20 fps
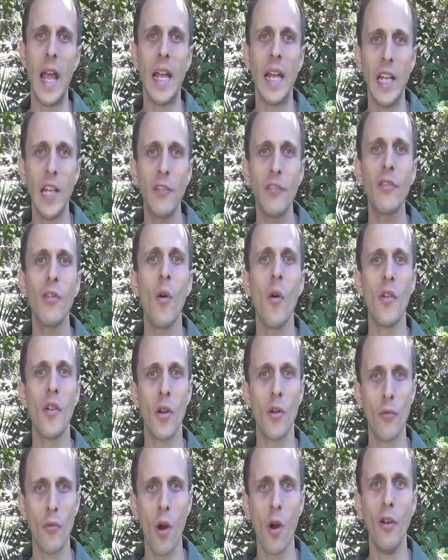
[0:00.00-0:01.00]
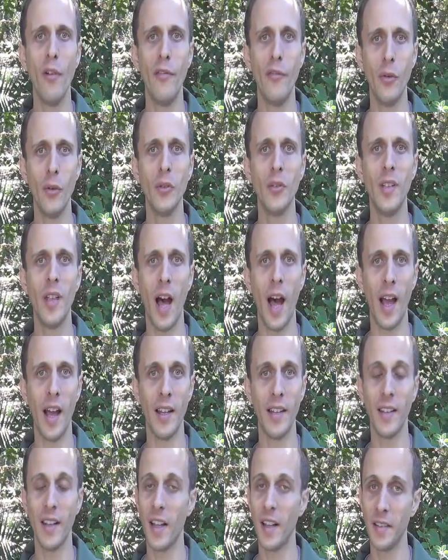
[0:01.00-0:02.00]
If you're on a raw food
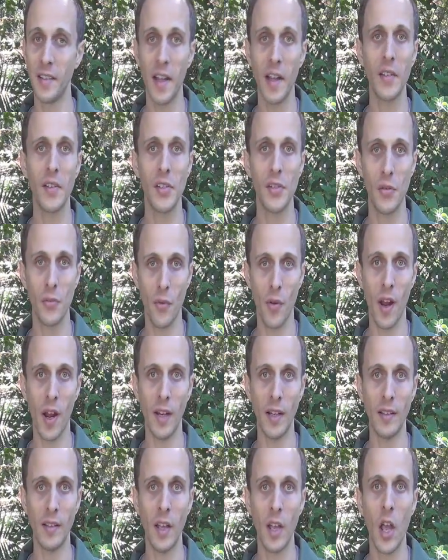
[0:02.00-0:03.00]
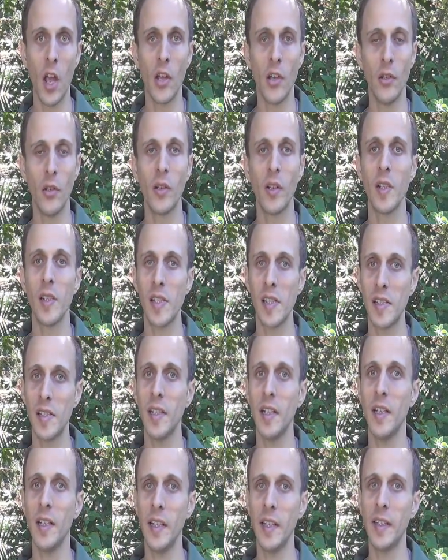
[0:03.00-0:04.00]
diet, and that's great, you can
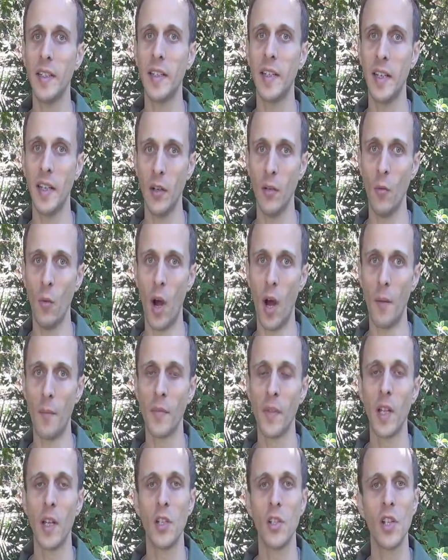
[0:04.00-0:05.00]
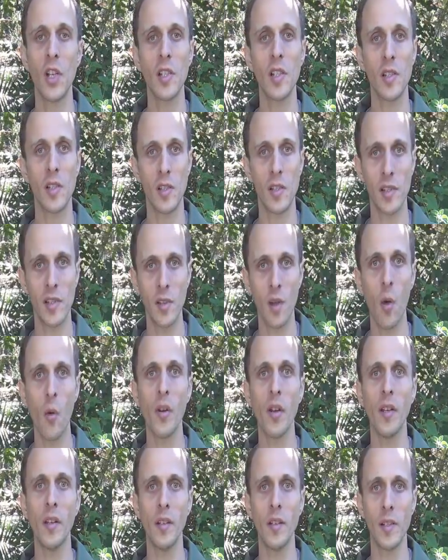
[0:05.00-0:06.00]
still eat quinoa. Just
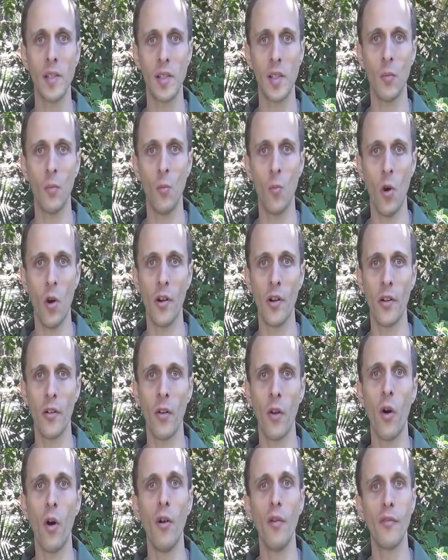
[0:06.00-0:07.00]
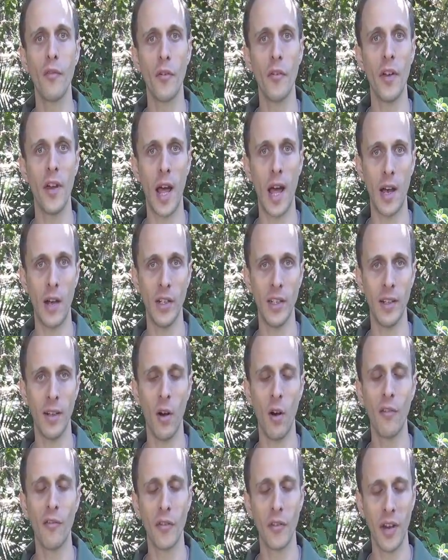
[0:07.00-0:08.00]
soak it in some water
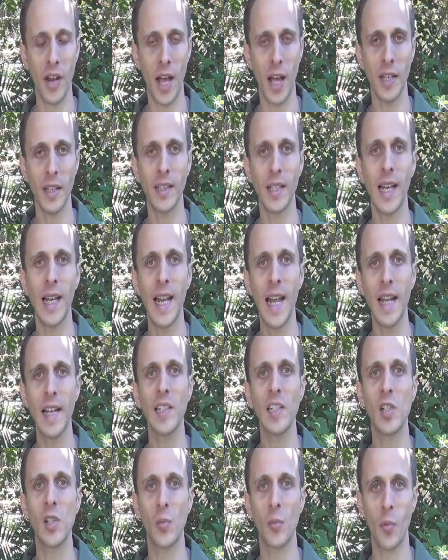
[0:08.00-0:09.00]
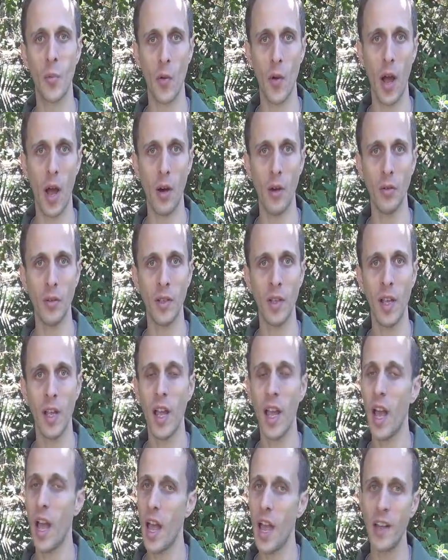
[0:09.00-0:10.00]
overnight, let it sprout,
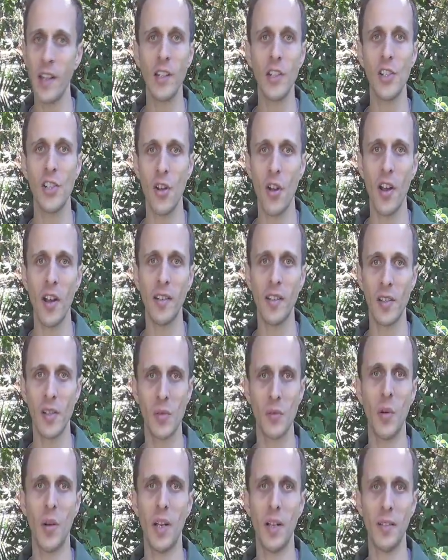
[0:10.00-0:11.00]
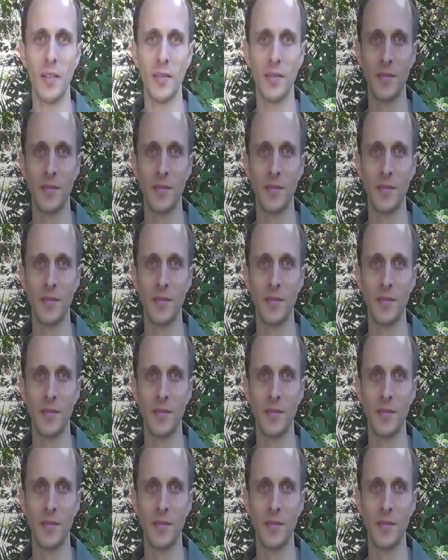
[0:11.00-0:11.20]
and enjoy it as well.